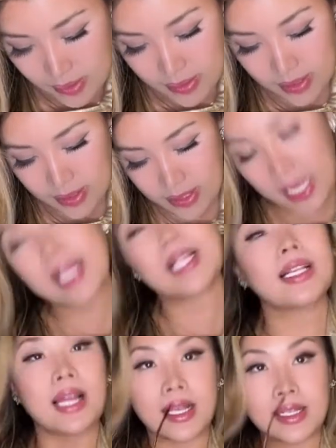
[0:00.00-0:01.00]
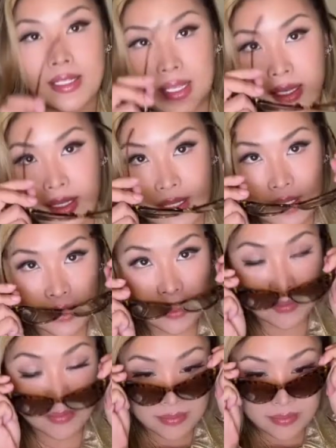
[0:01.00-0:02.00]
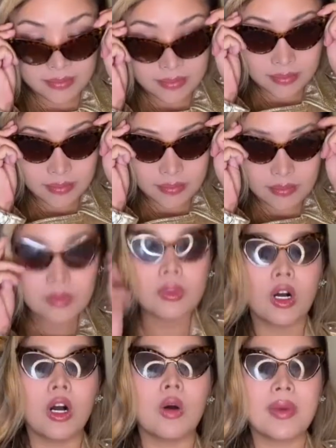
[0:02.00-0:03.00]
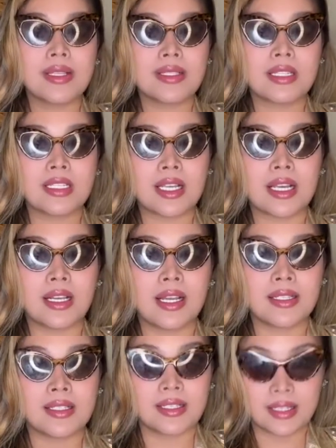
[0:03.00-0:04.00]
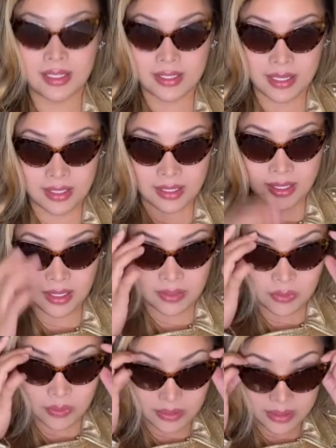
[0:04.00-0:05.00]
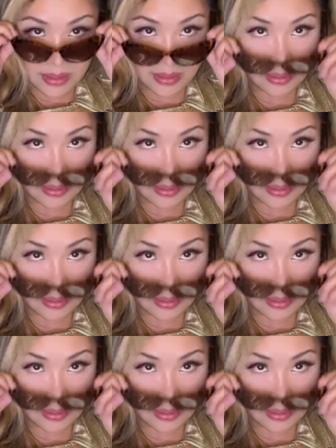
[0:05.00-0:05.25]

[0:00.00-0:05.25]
Sunglasses. Always need sunglasses in Southern California.